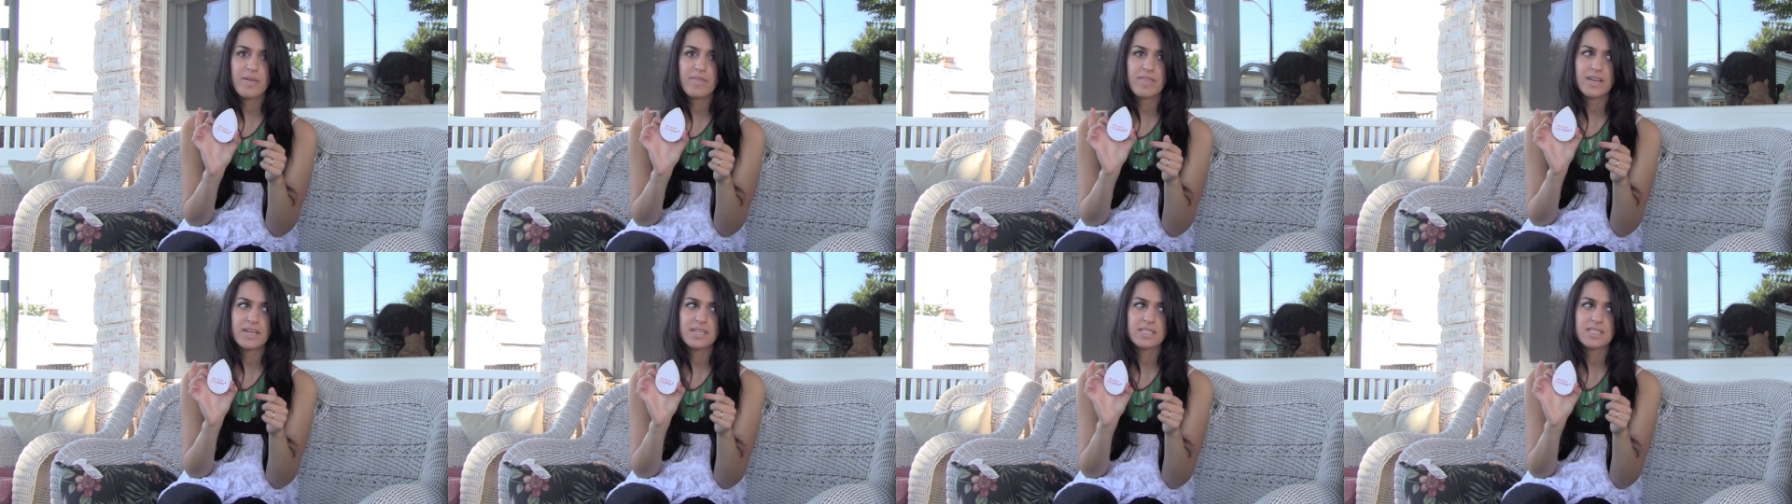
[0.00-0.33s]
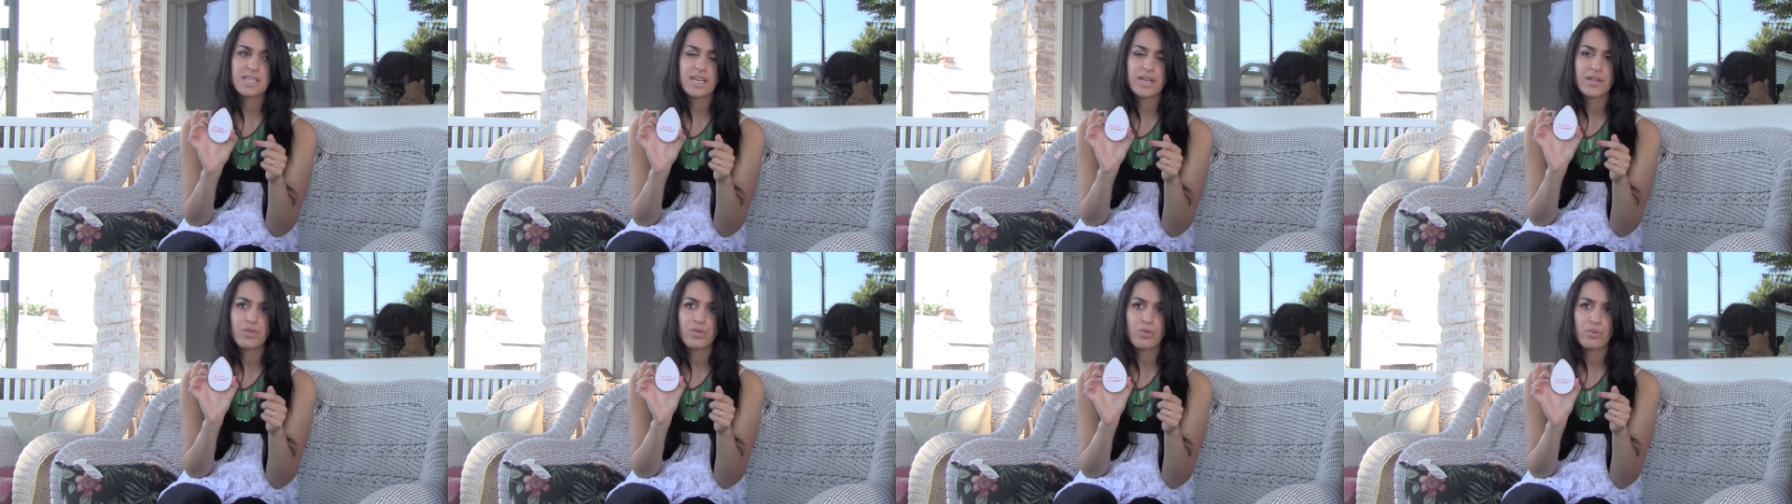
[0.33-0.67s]
I think
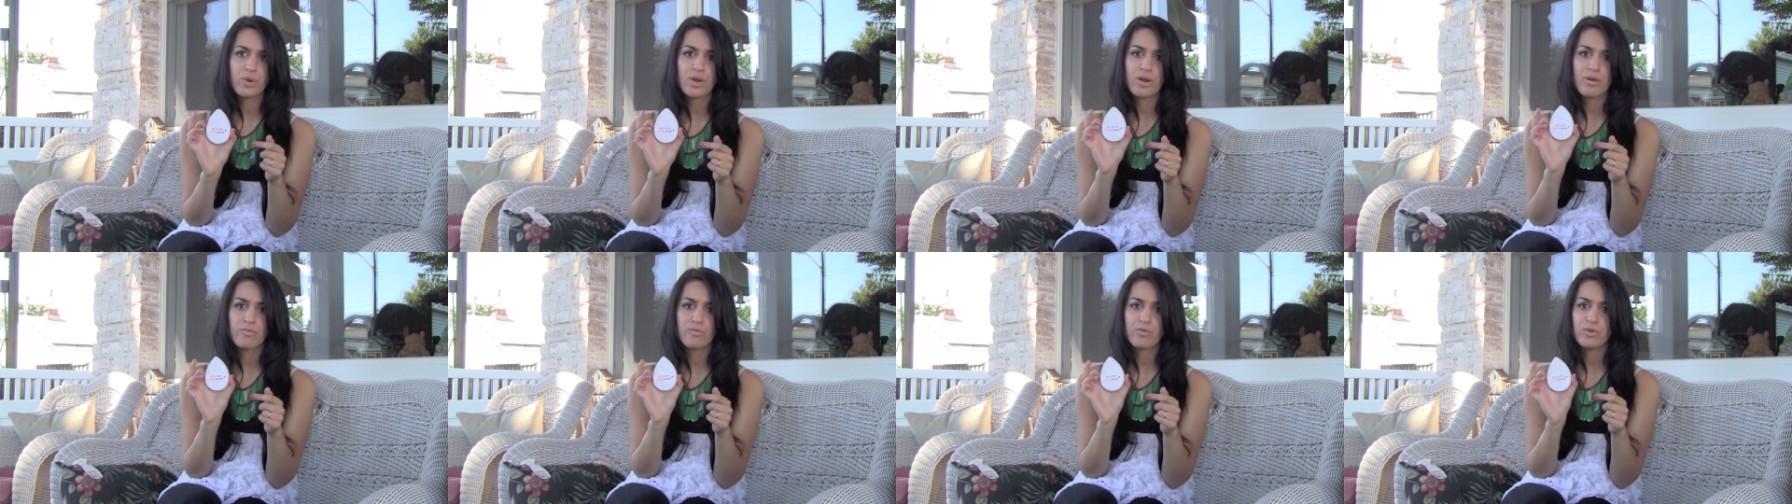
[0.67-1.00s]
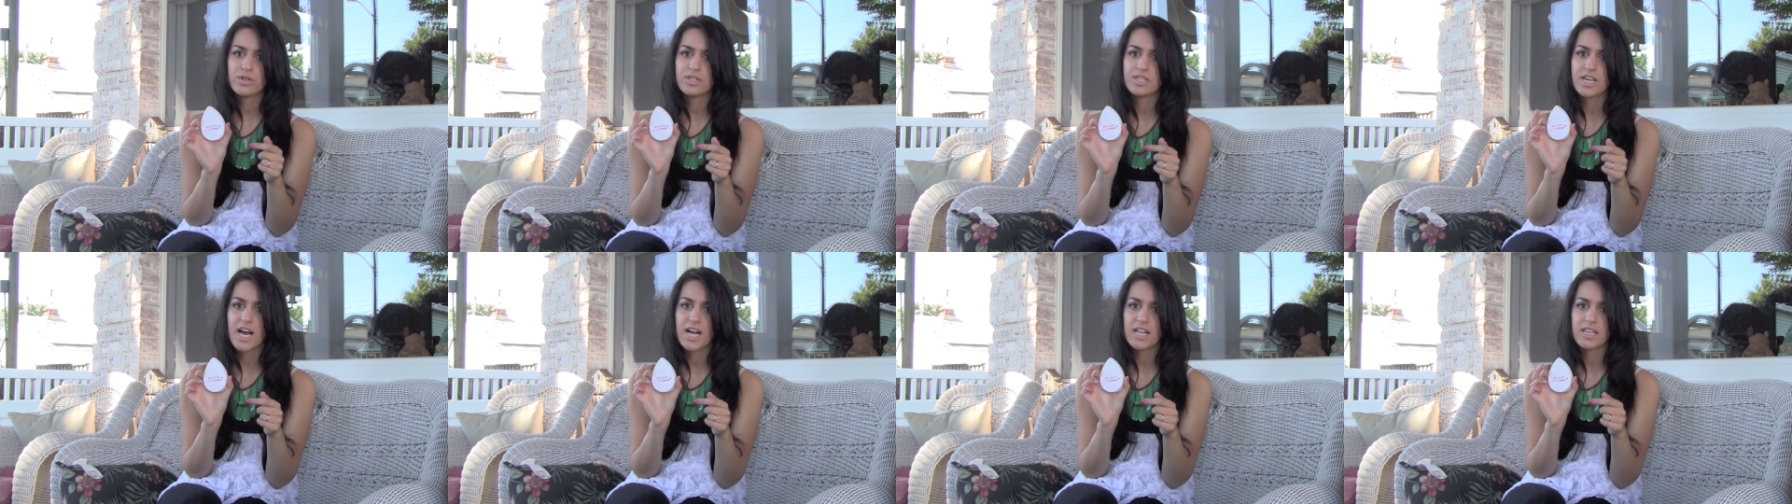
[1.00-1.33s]
it's like three or
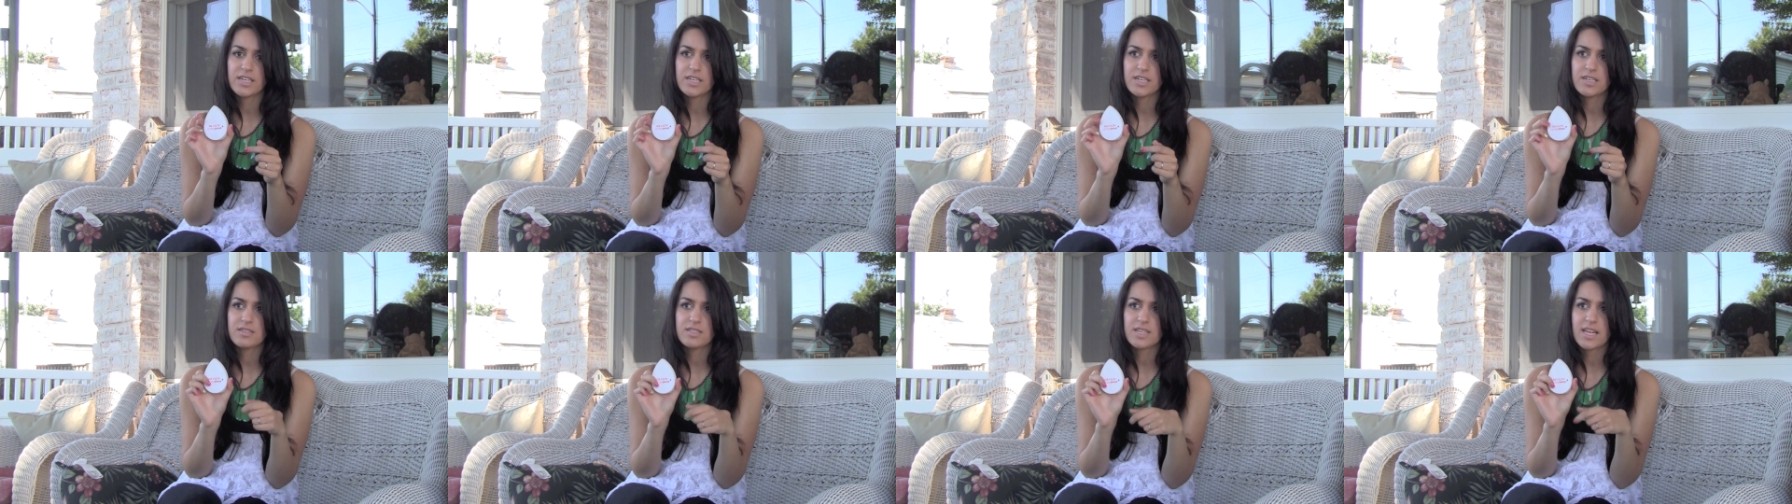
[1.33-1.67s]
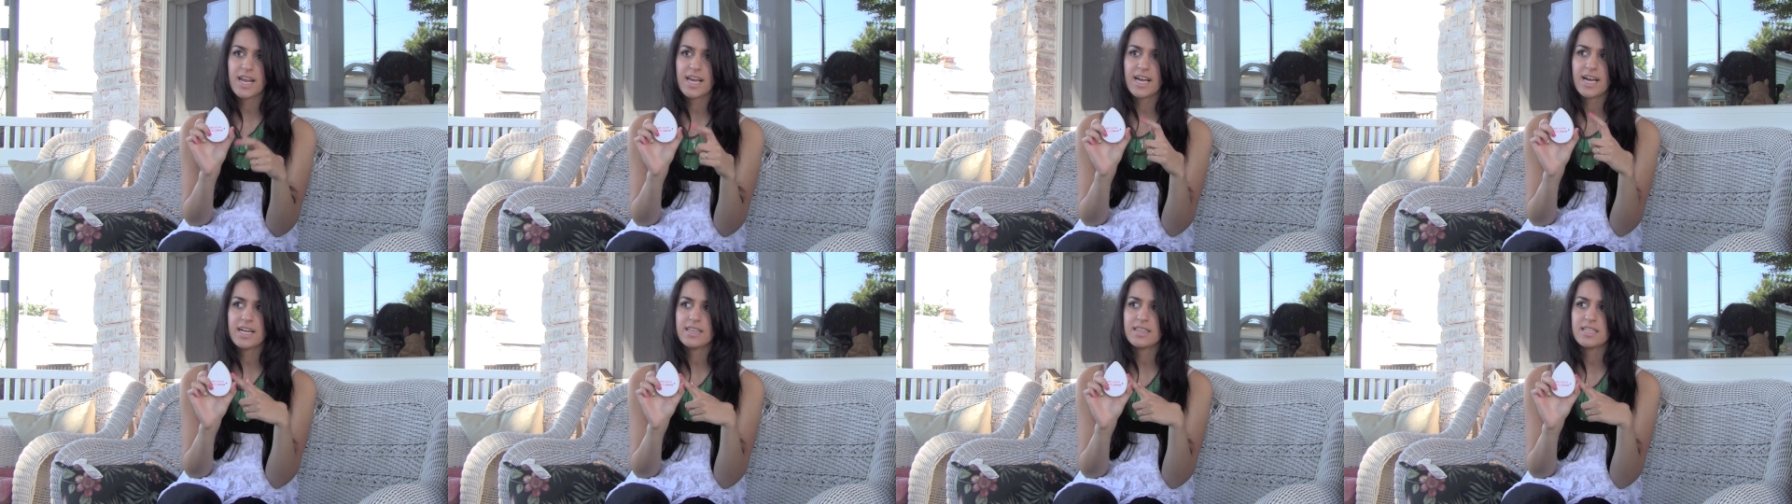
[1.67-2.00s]
four dollars
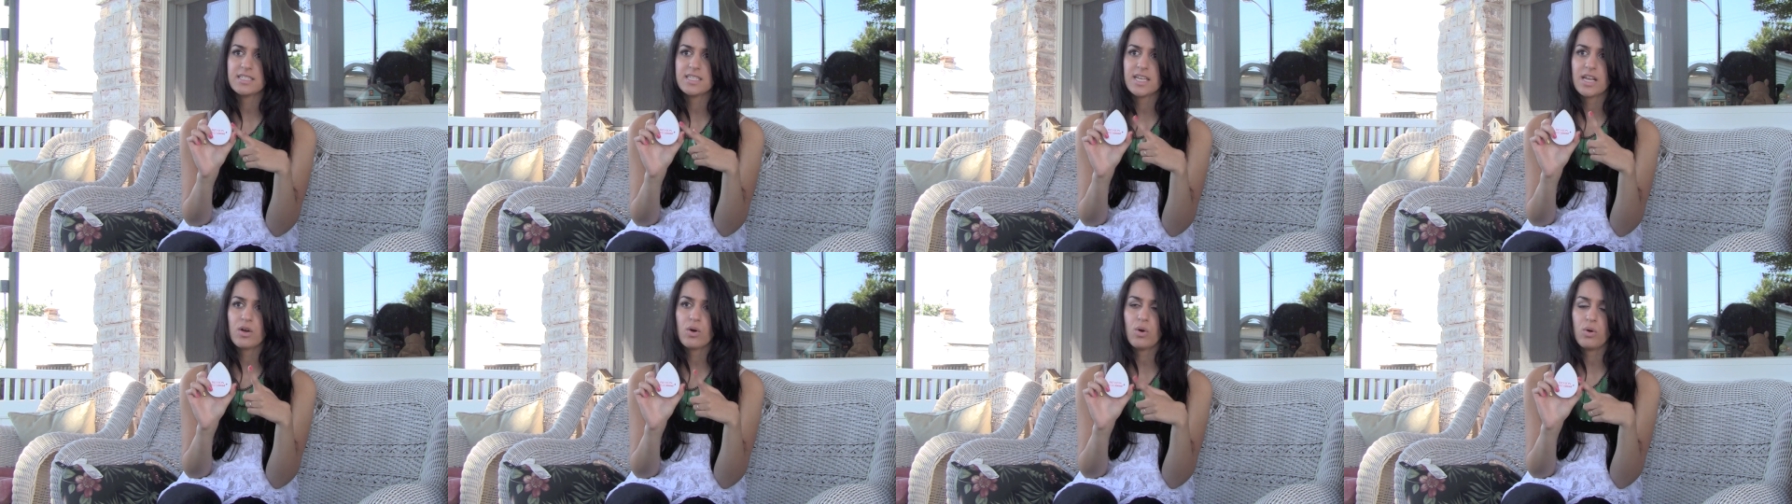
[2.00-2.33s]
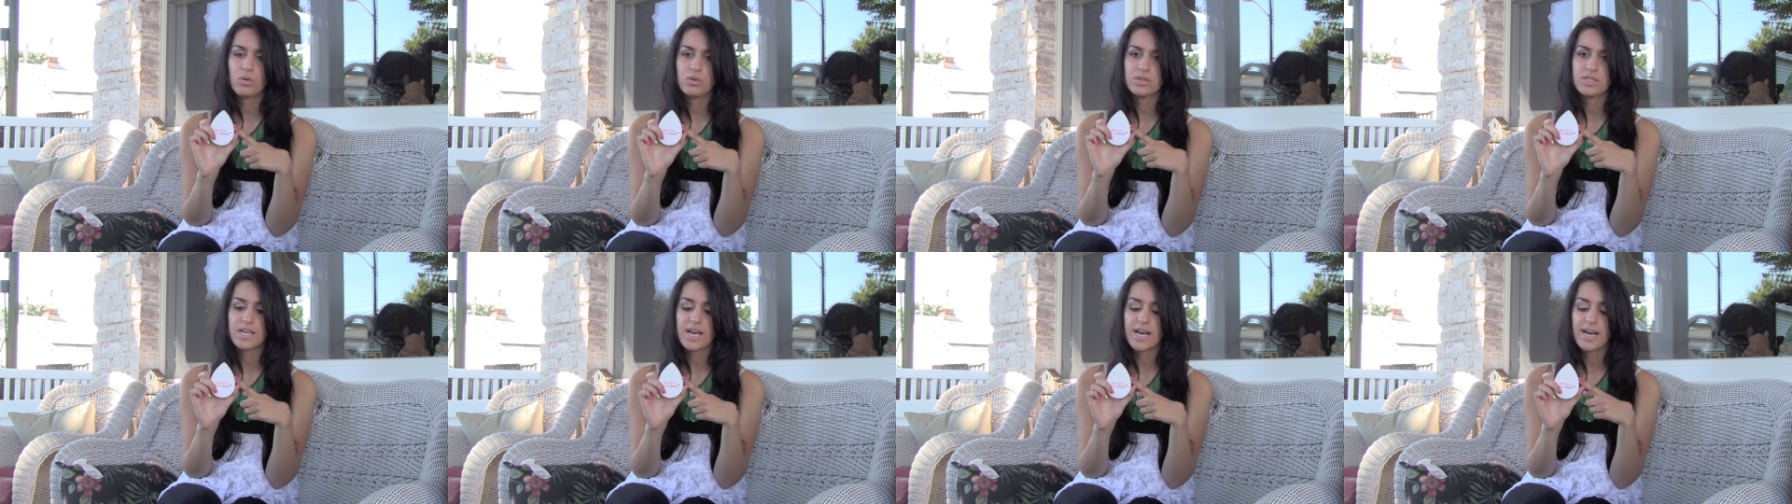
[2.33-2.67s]
and I got this at
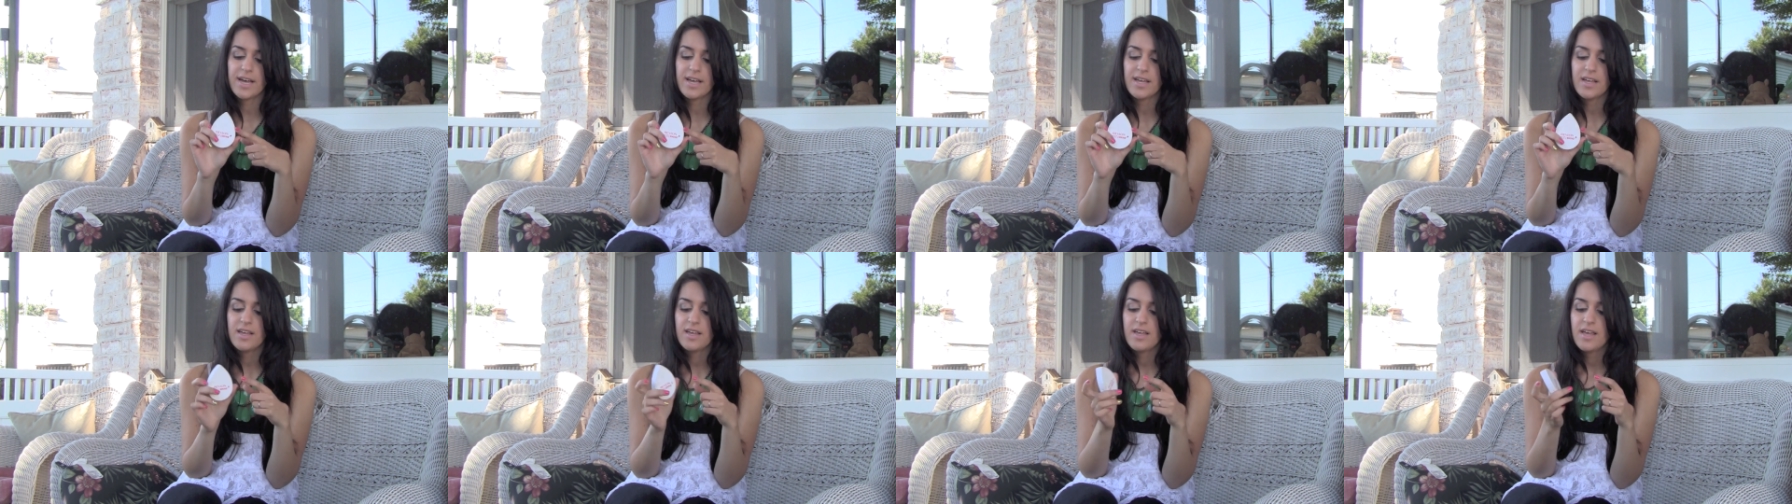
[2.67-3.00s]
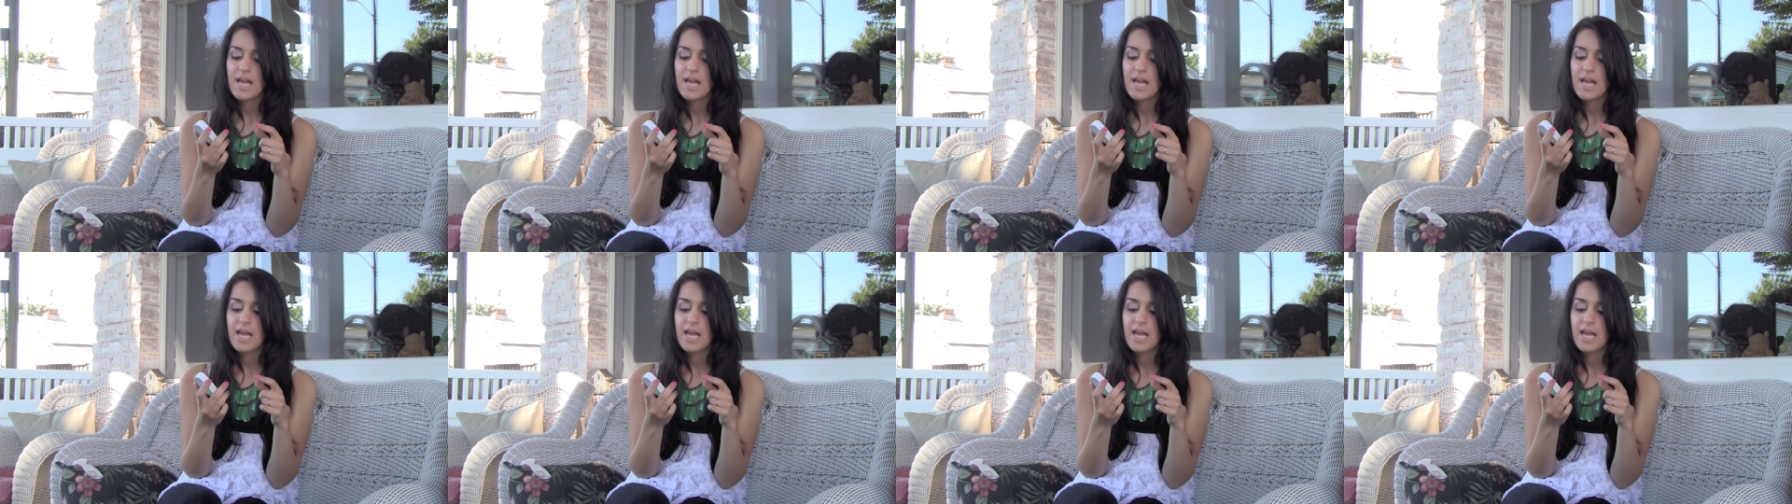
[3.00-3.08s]
Ulta.